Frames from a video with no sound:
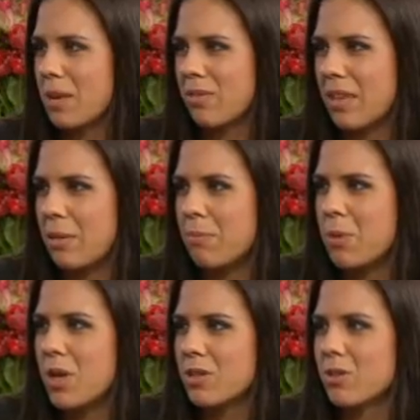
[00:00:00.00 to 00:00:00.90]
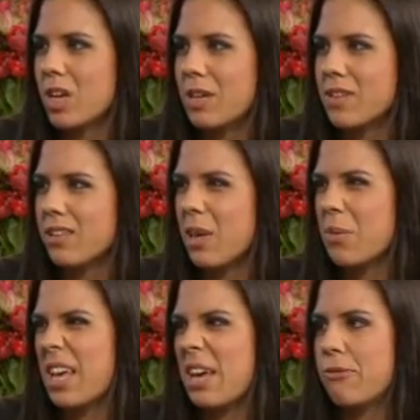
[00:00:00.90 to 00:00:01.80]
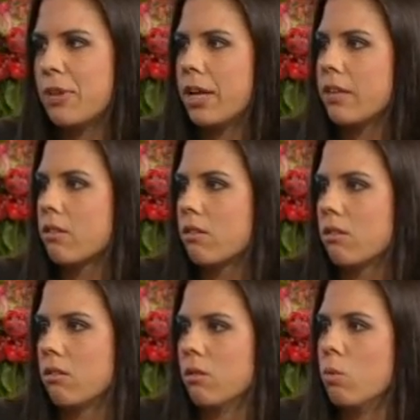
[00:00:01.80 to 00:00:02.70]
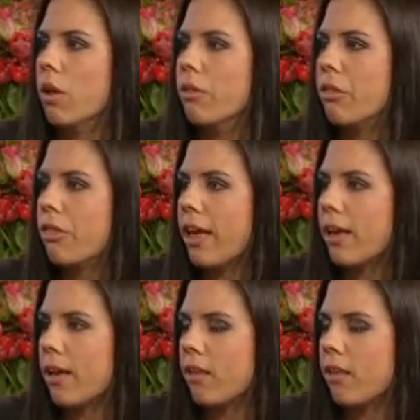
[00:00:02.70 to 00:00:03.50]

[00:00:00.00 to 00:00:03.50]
about their personal lives. Like, they were there for, like, the one thing,